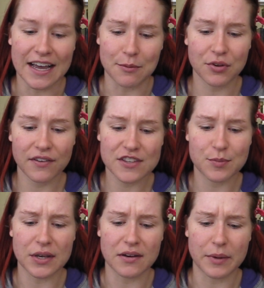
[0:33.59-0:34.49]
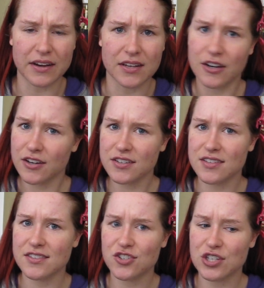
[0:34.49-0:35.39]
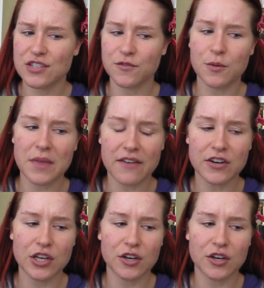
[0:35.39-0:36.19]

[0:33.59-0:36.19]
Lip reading: I believe it's been about a year since she's filmed that video.